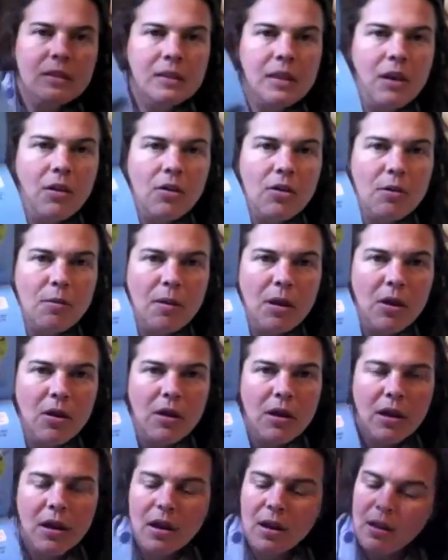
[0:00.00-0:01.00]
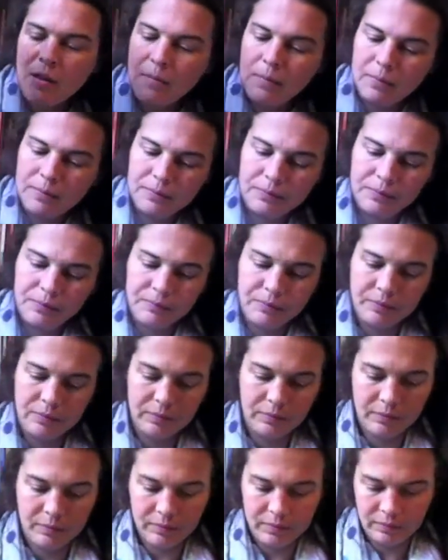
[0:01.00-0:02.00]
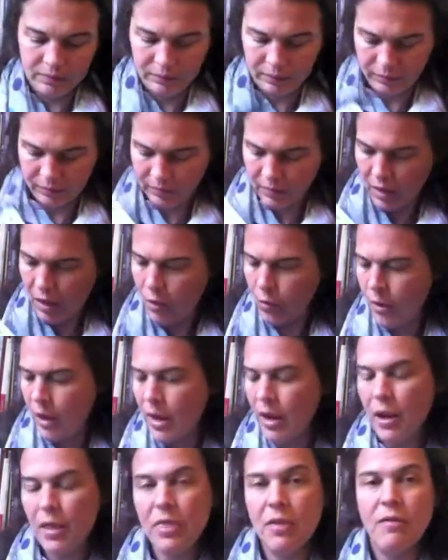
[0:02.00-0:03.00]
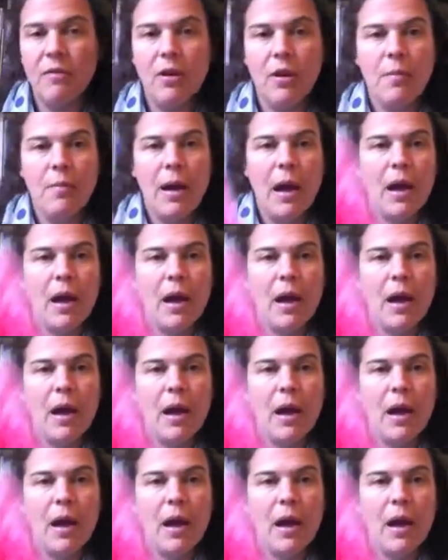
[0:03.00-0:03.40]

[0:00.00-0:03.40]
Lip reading: South America. Anyway, and at the very